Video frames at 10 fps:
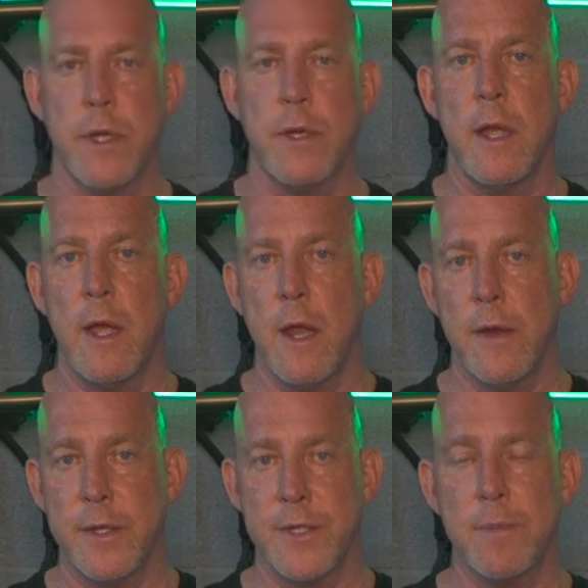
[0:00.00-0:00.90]
And
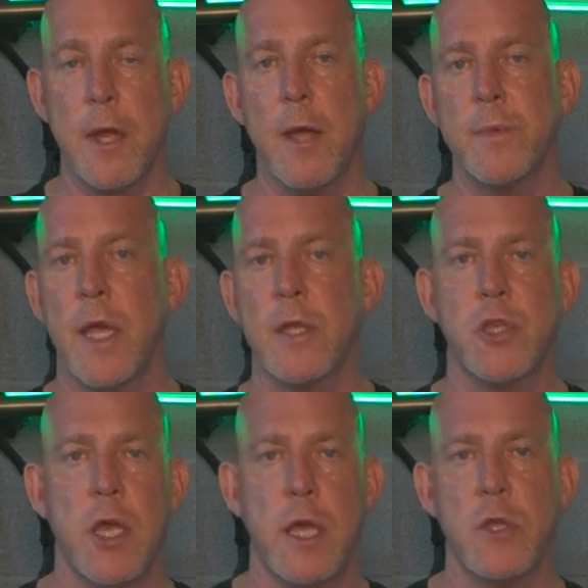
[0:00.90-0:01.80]
sometimes that
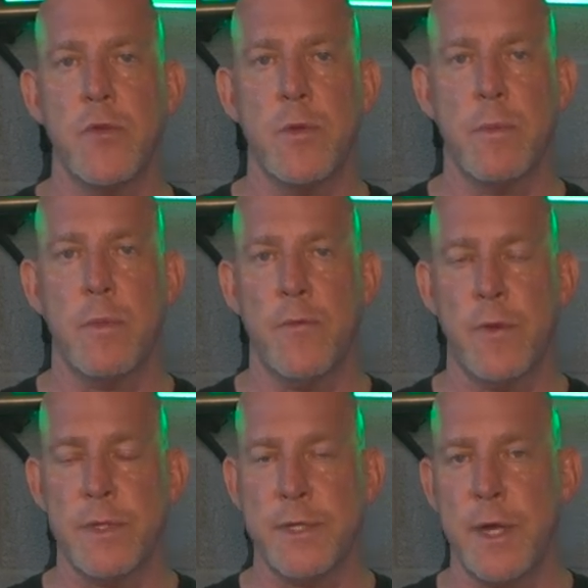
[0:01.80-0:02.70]
changes from
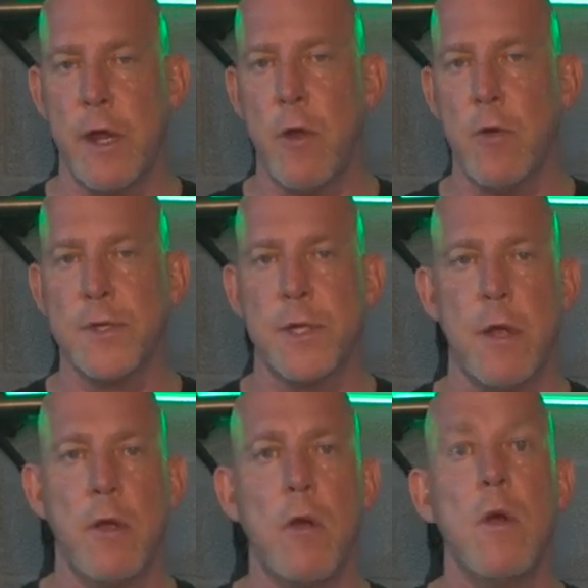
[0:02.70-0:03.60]
scenario to
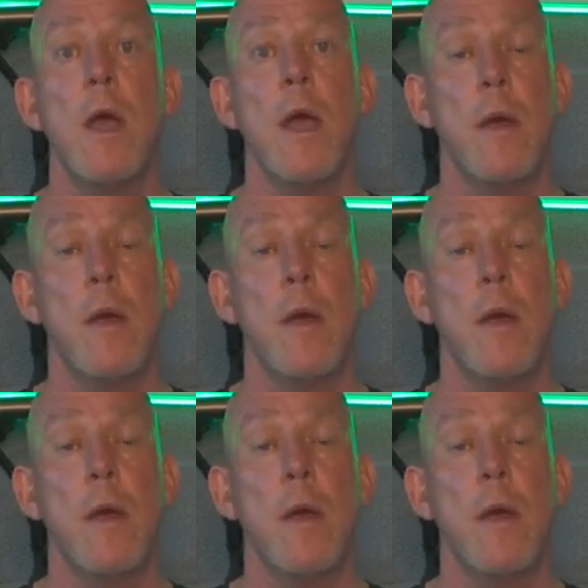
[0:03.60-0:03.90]
scenario.